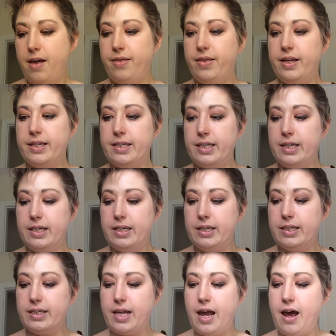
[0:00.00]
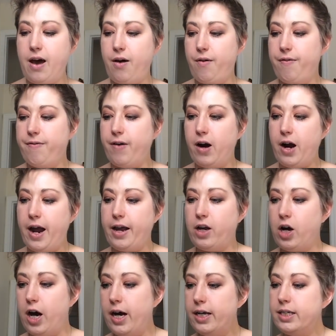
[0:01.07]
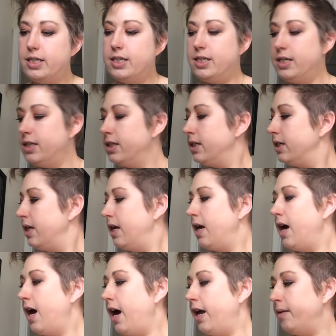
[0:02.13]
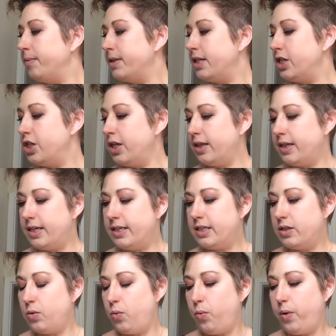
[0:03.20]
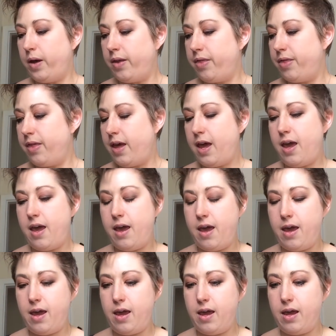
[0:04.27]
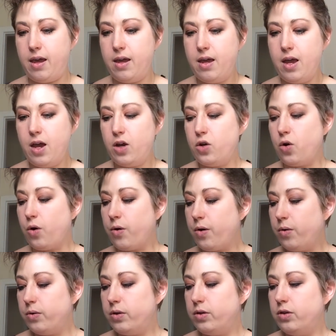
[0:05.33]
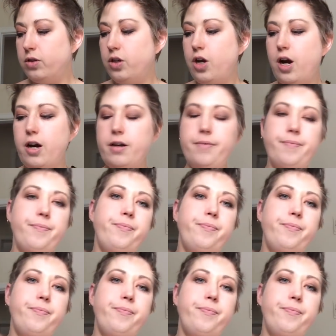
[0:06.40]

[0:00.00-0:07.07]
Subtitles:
This is how far I got. I am stitching this with a Noro yarn.